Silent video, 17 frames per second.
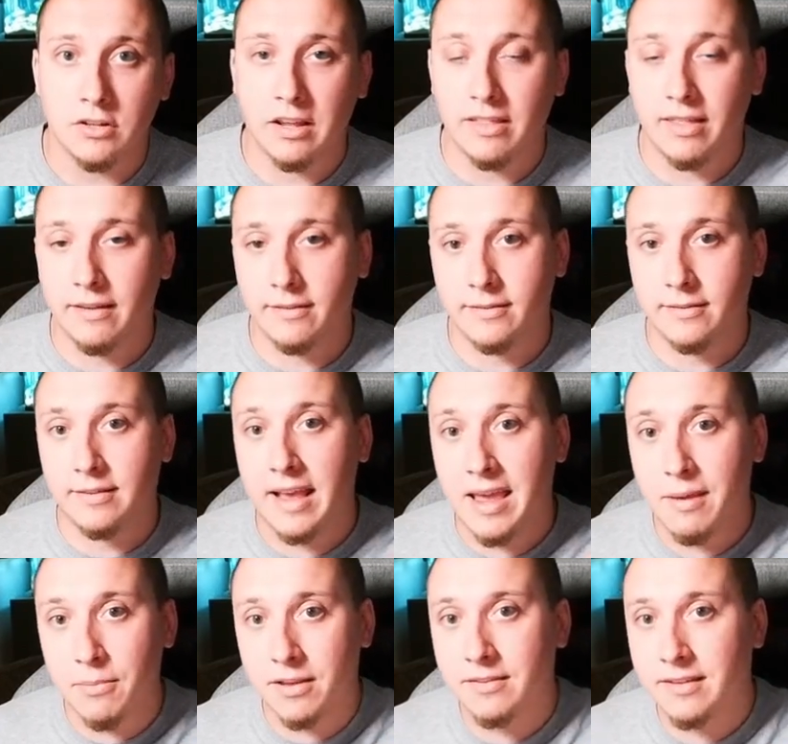to the
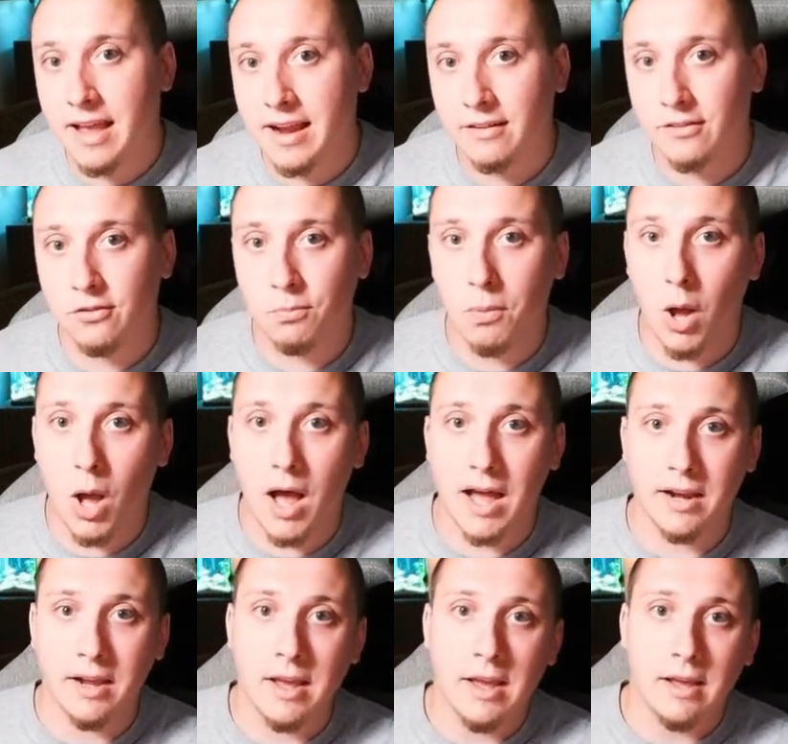same exact
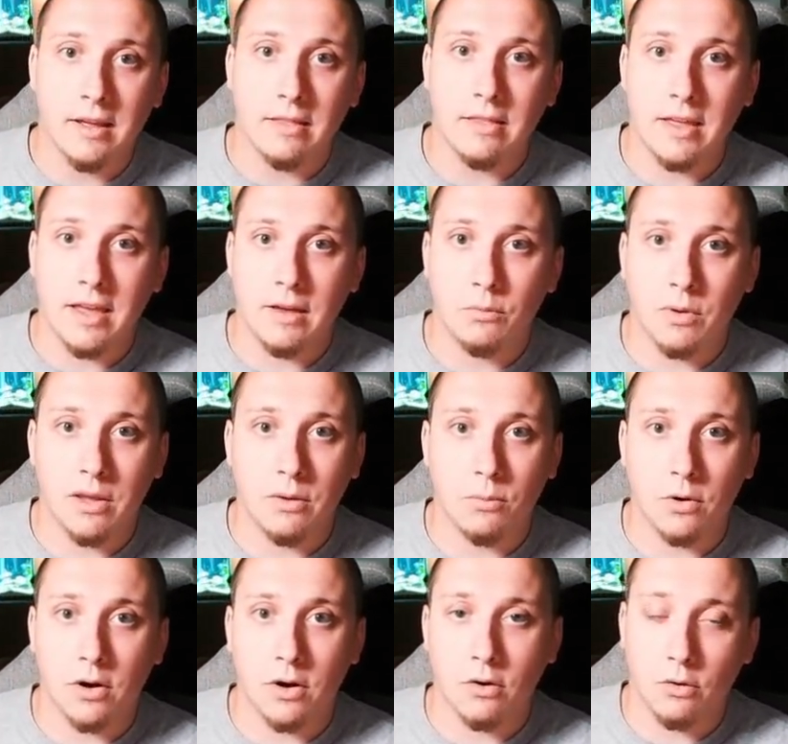spot that we were,